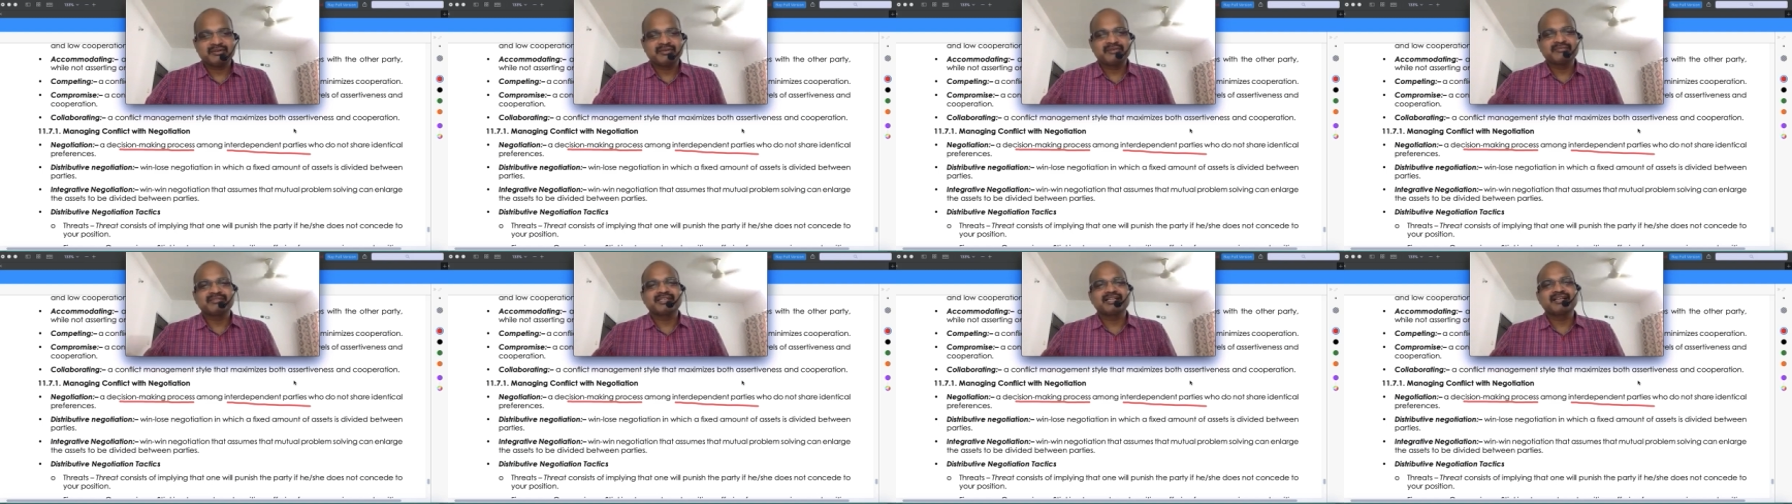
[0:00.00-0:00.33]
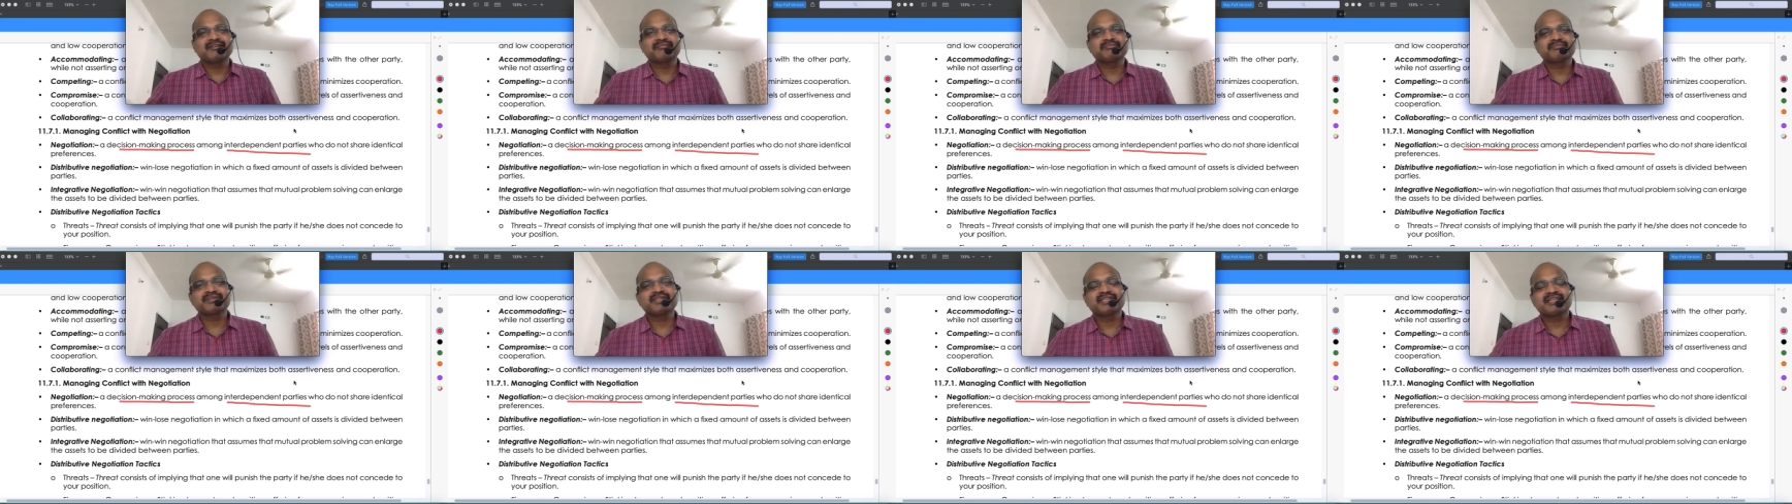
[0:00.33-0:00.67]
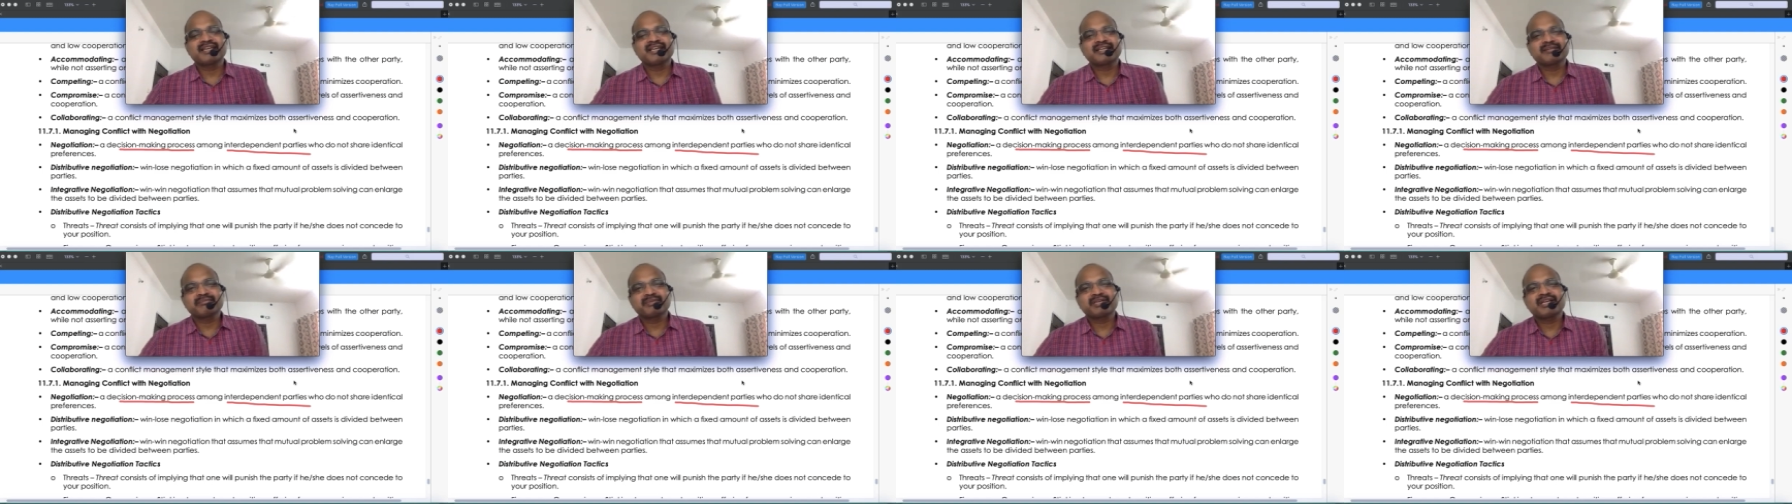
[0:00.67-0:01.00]
of the company
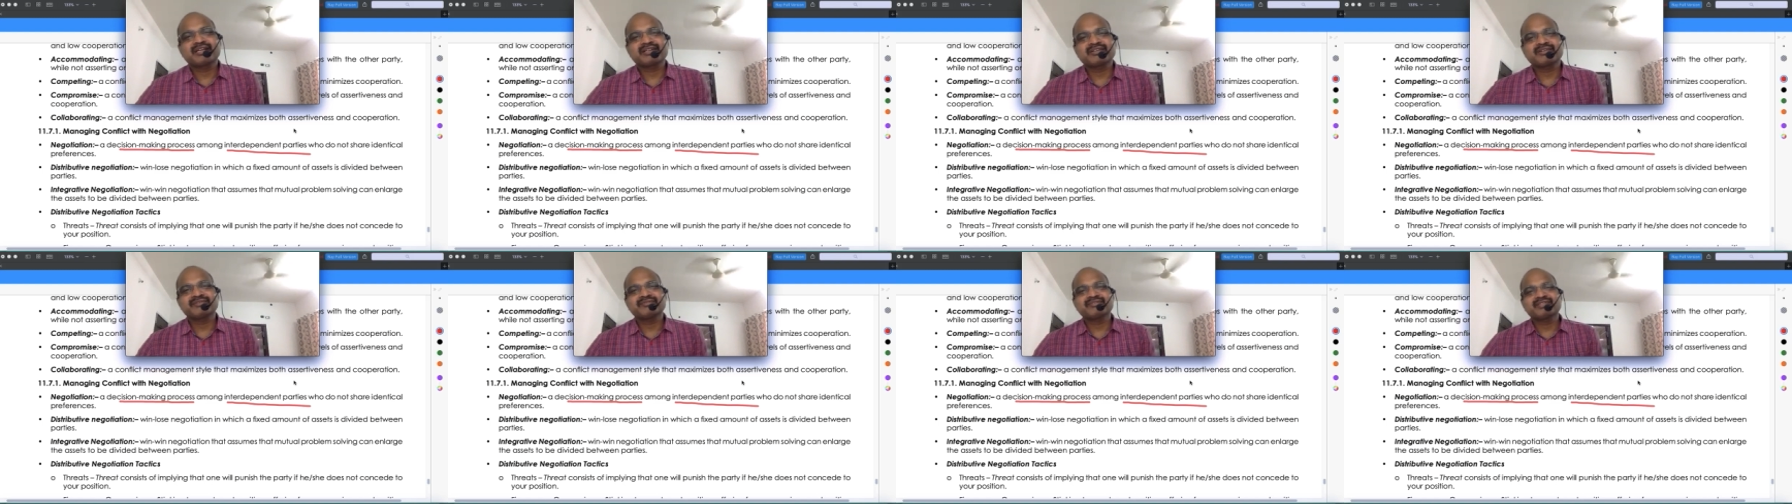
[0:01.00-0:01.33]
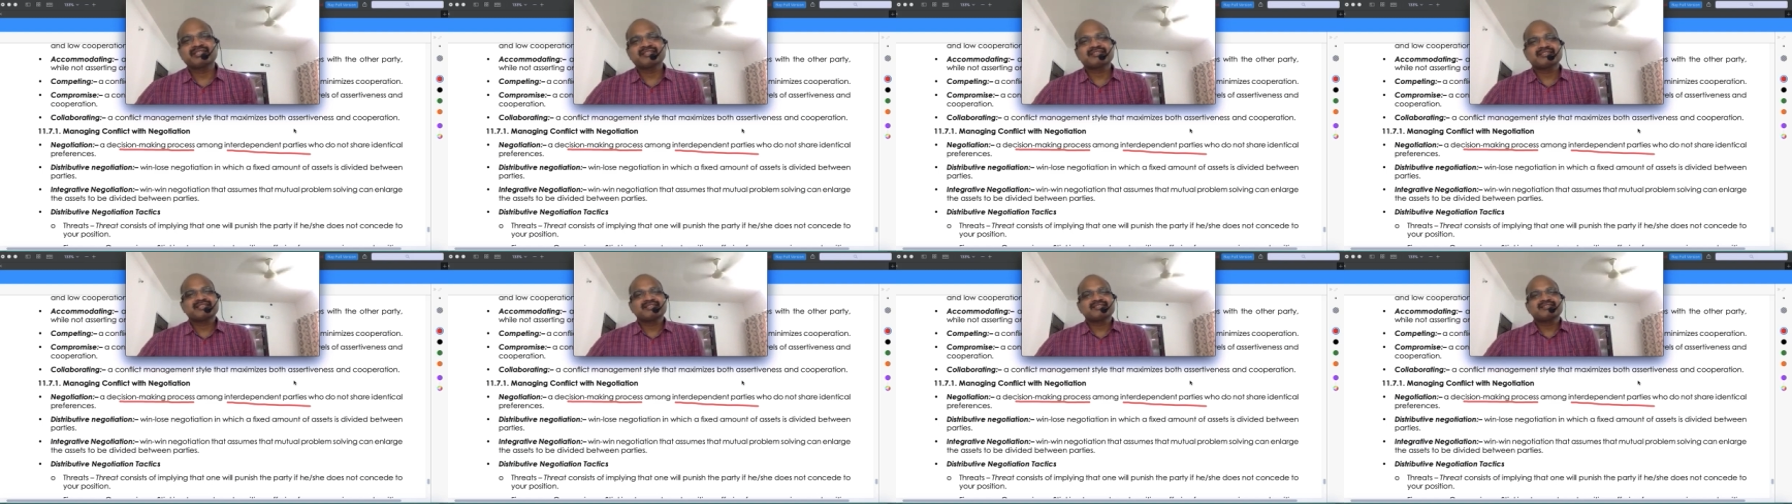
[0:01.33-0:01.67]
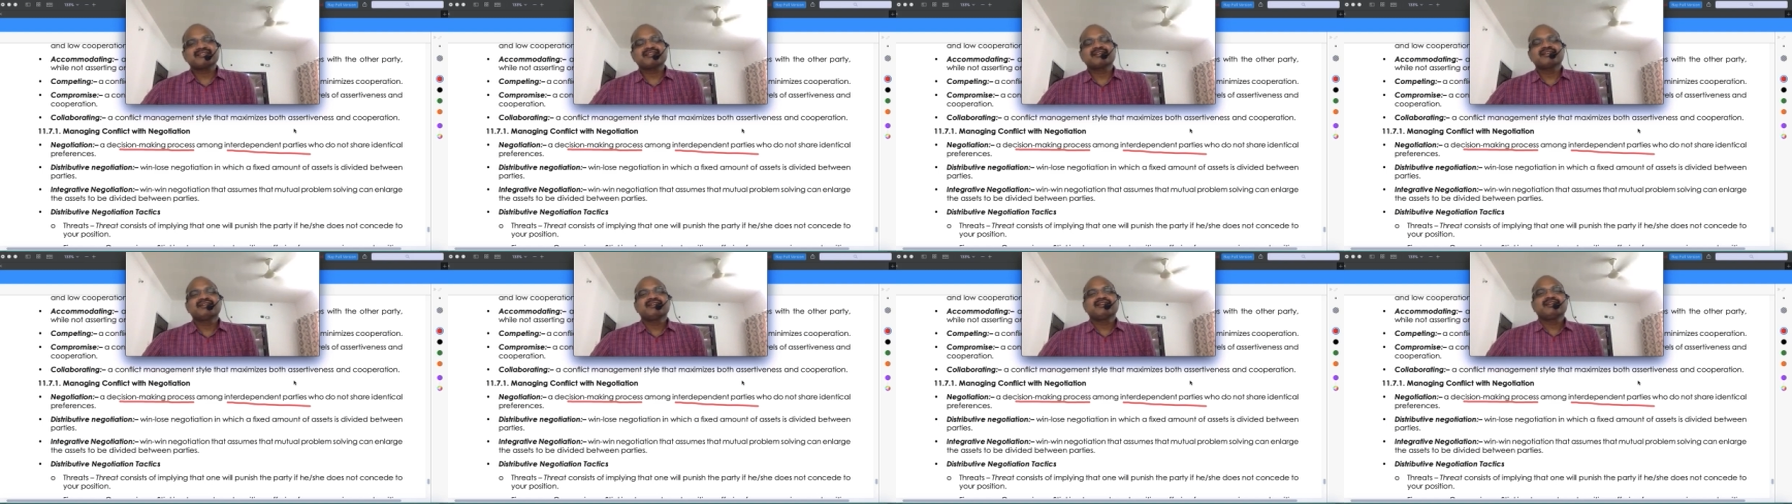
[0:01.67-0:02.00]
can be cut off in the
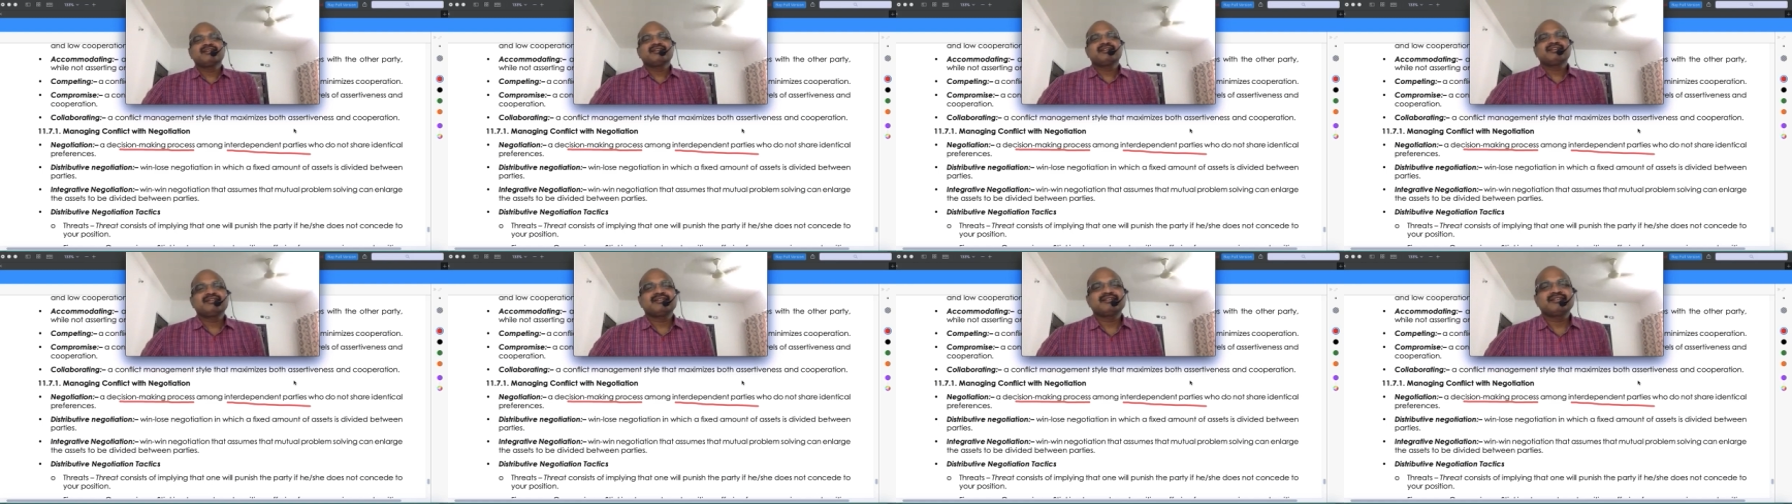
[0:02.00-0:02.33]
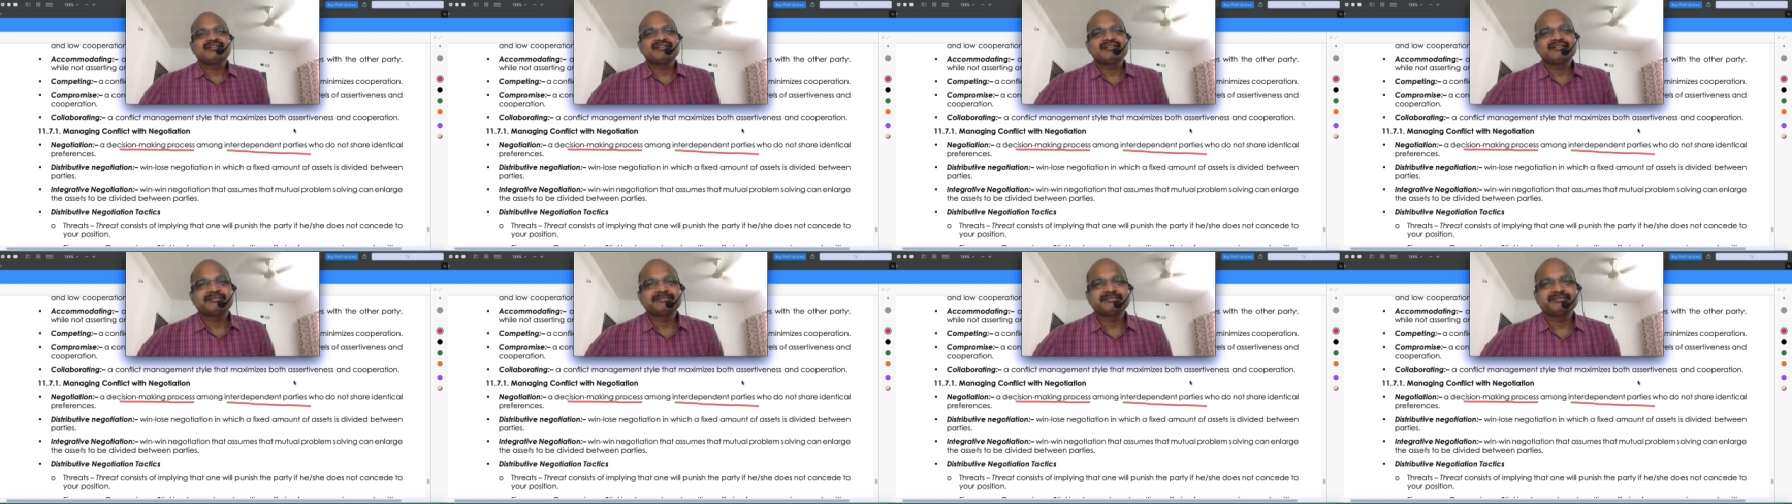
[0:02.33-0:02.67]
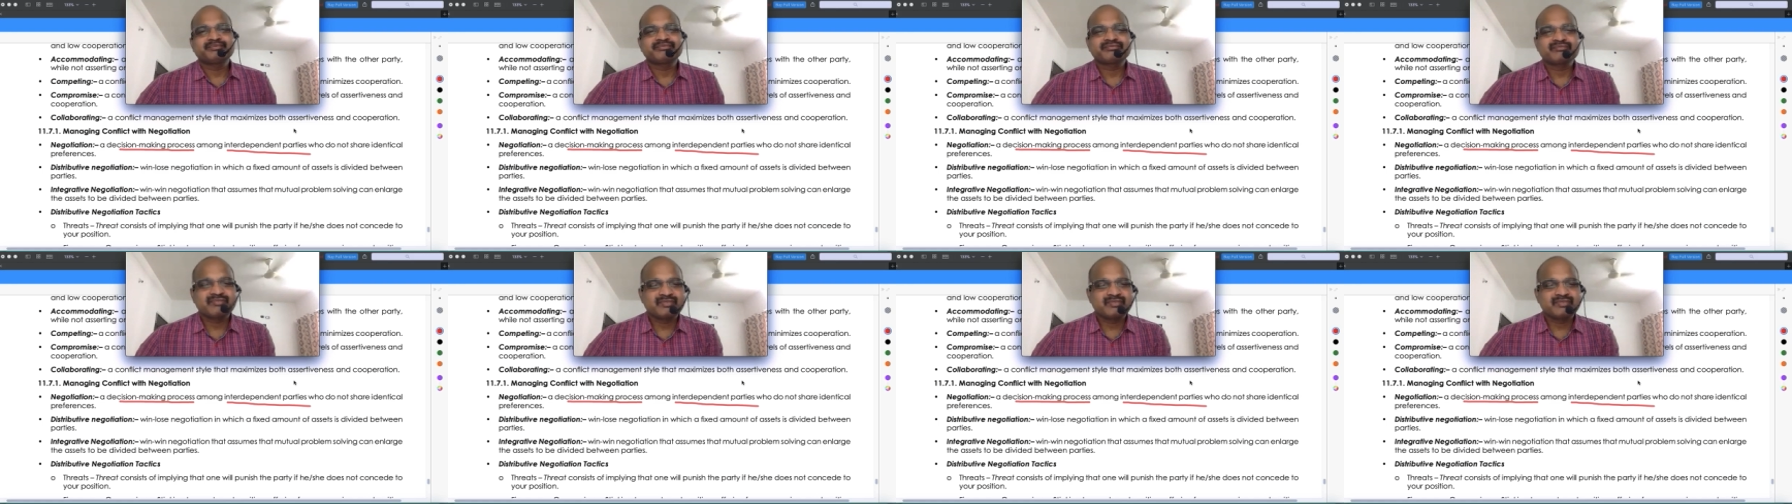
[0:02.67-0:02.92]
sense um,